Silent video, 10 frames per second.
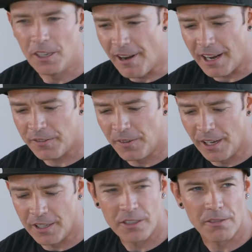your X
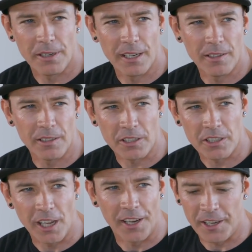Fighters career, a
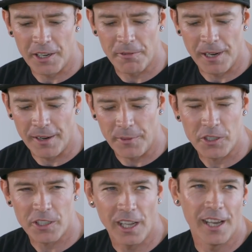stunning career
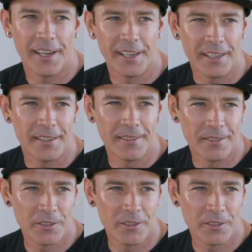which started in